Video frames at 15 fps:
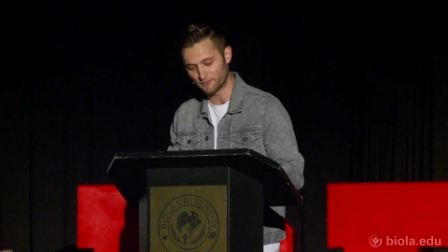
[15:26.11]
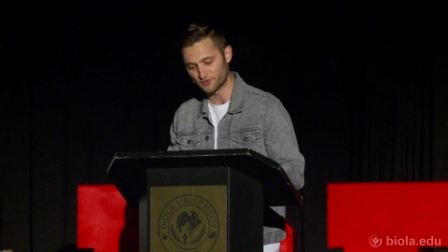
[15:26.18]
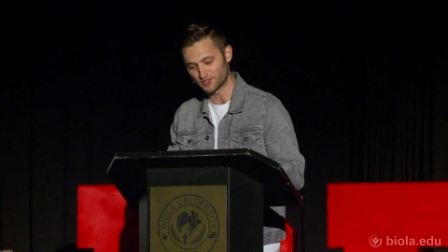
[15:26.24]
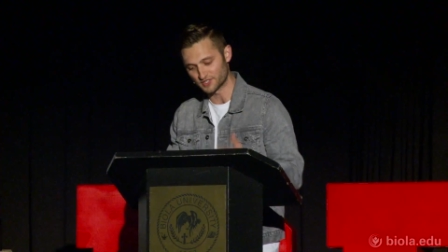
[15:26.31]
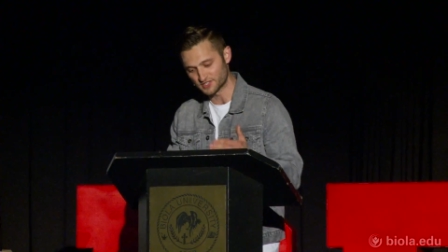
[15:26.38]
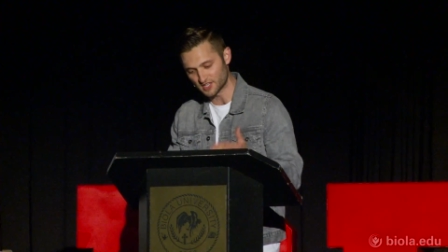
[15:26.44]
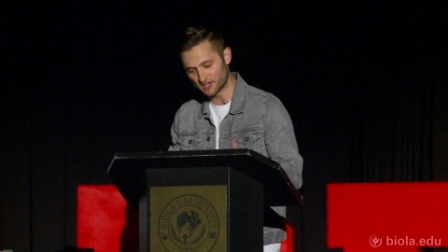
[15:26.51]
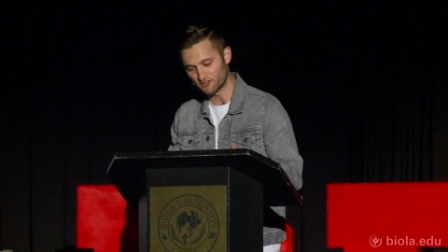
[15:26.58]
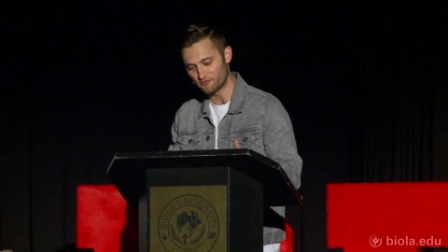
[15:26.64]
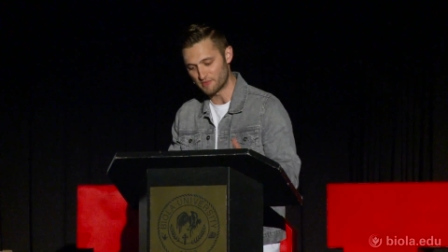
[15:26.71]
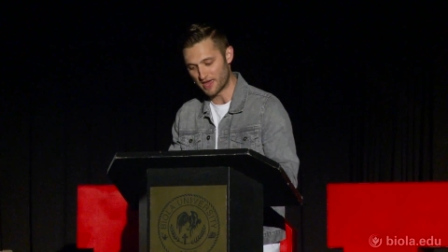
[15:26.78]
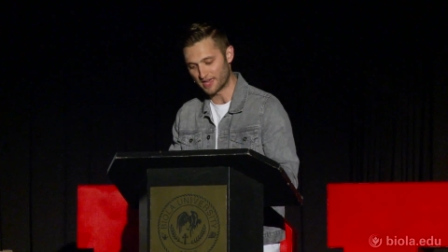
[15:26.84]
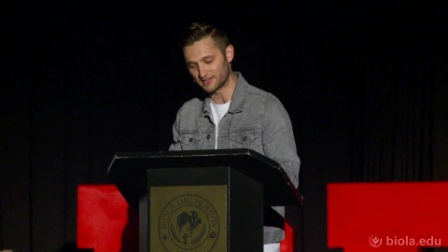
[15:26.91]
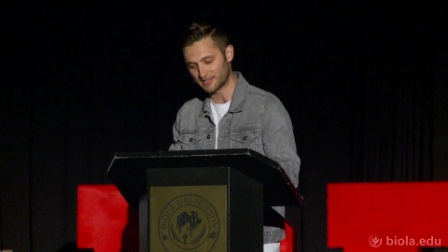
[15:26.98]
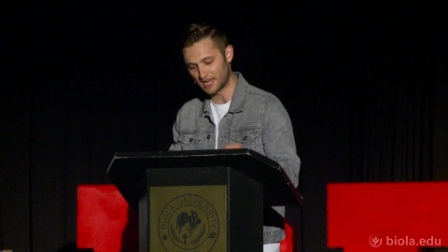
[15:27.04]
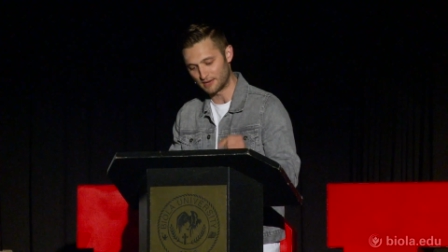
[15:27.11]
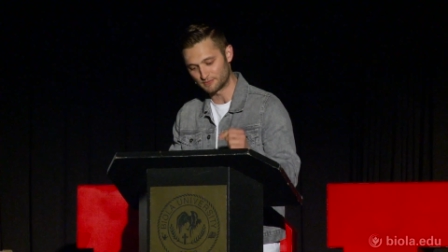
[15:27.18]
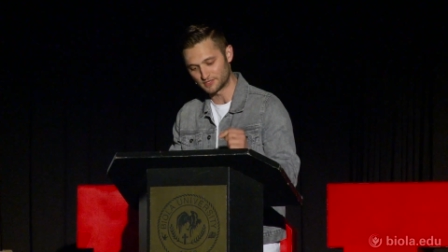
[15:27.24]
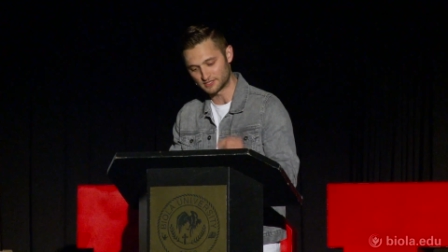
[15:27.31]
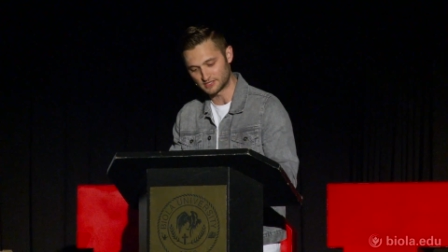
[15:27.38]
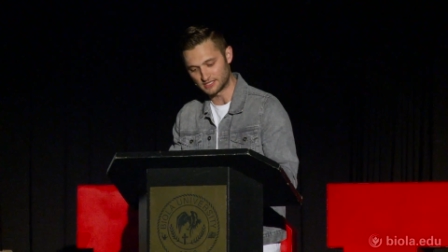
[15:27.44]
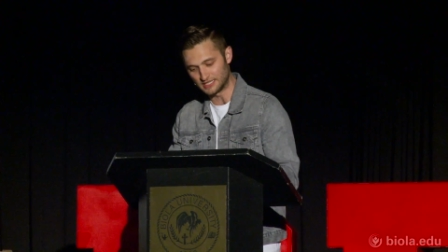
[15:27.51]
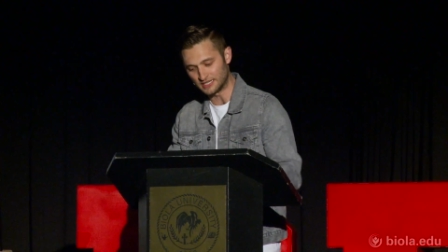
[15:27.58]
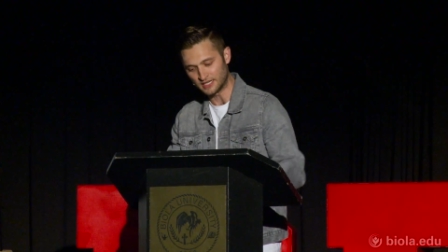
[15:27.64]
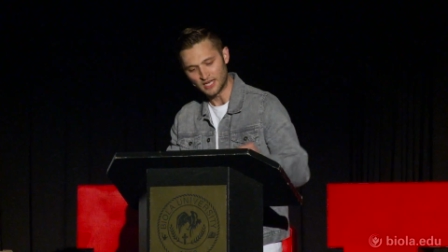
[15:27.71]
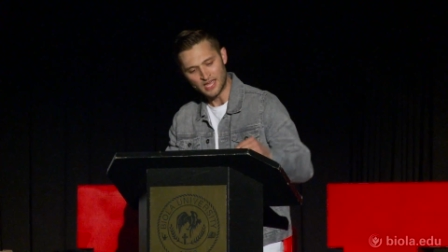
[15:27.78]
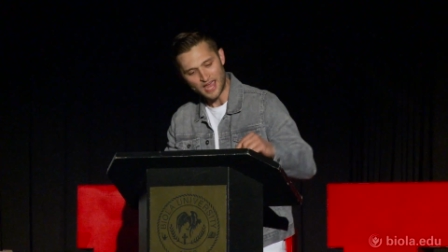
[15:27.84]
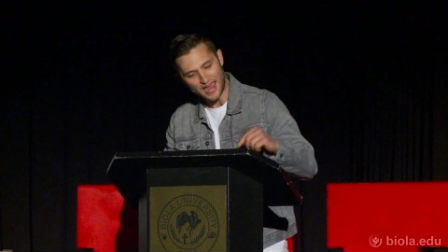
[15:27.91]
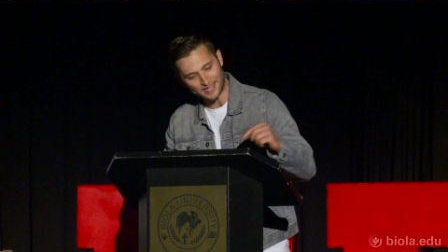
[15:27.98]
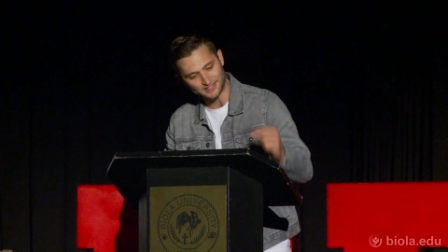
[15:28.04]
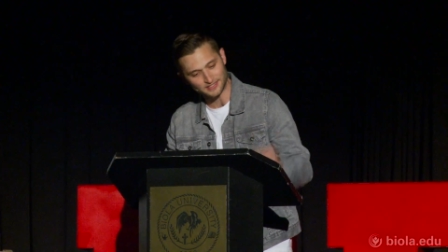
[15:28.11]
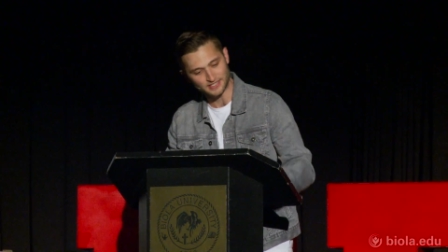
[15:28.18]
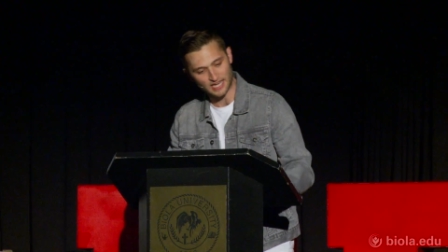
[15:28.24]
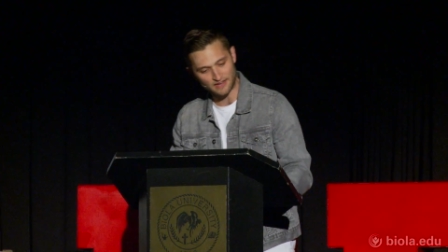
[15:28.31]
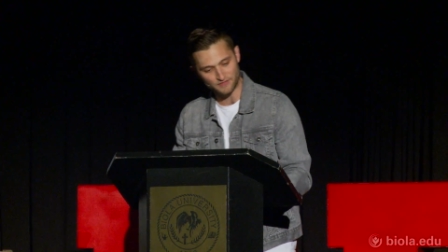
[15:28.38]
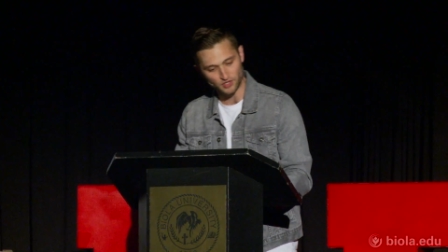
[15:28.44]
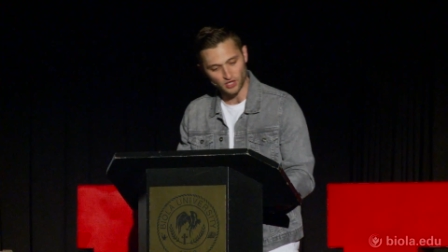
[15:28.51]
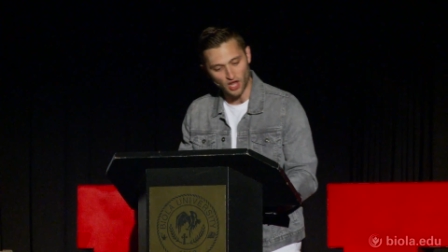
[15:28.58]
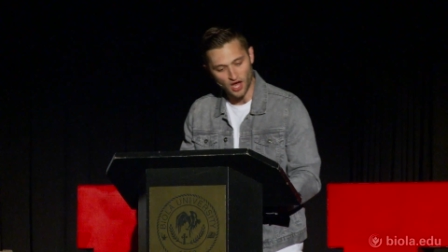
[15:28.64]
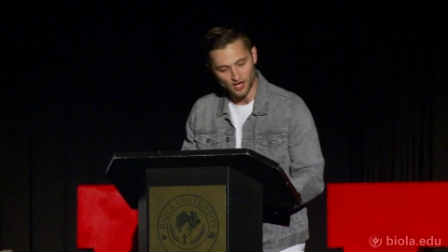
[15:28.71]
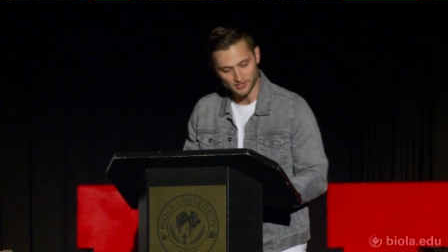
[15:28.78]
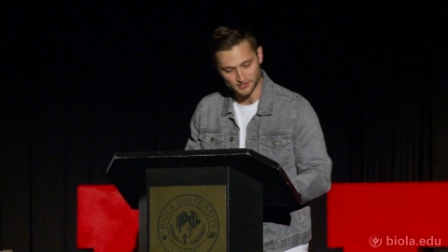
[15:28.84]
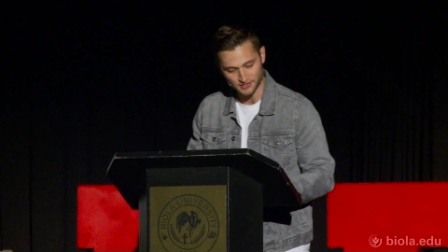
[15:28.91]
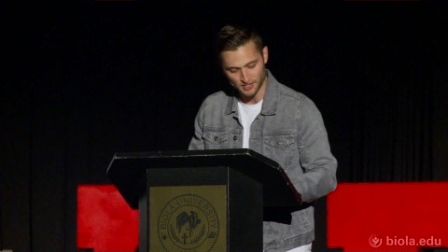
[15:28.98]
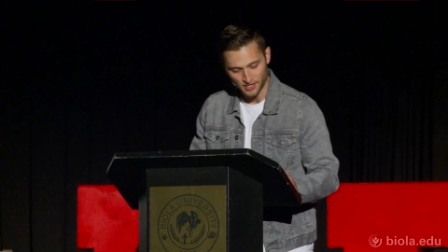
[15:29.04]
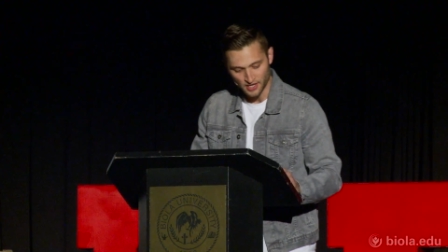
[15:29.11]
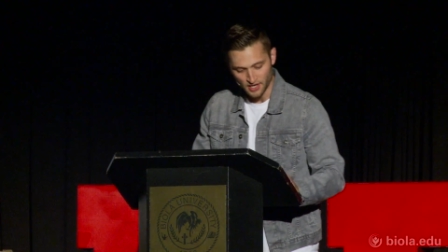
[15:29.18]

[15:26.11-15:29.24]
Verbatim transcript: for the Son of Man came to seek and save the lost."